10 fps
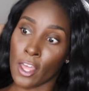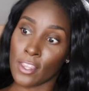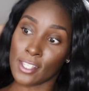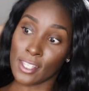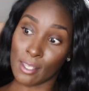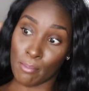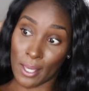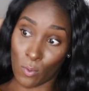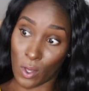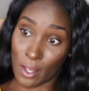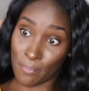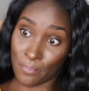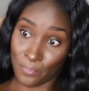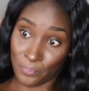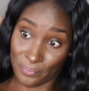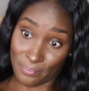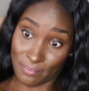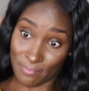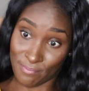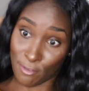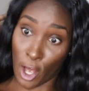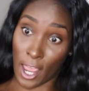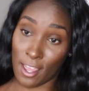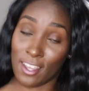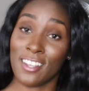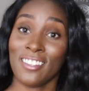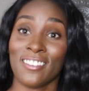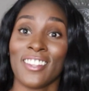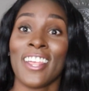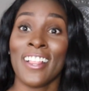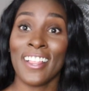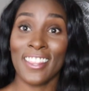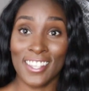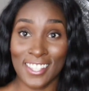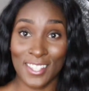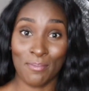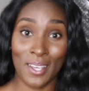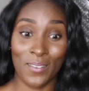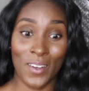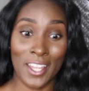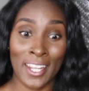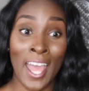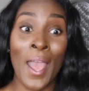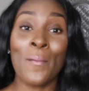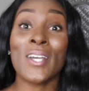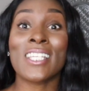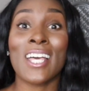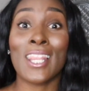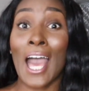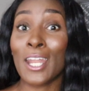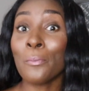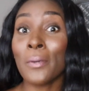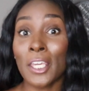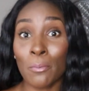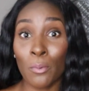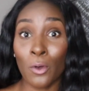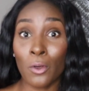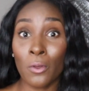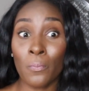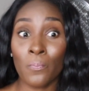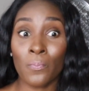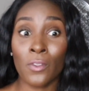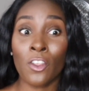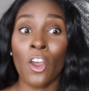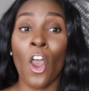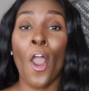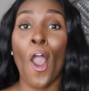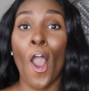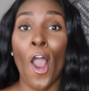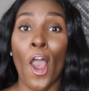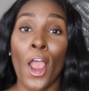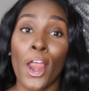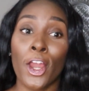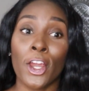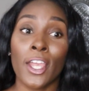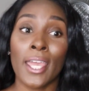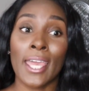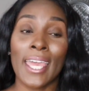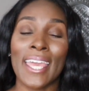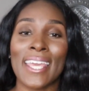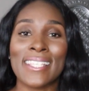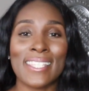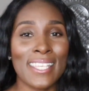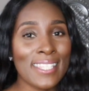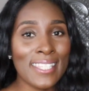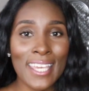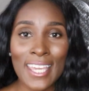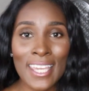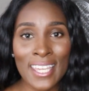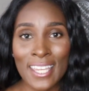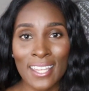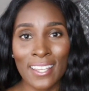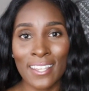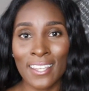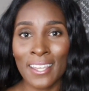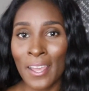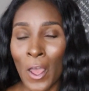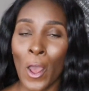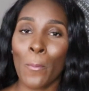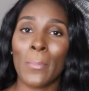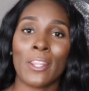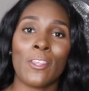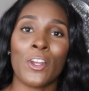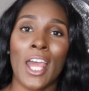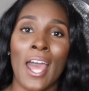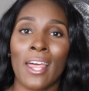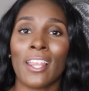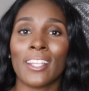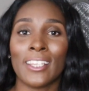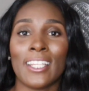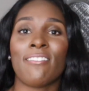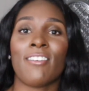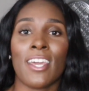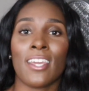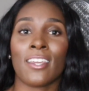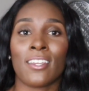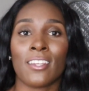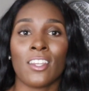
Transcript: This is a big one, right? This is a big one. Because a lot of people are existing, but they're not living,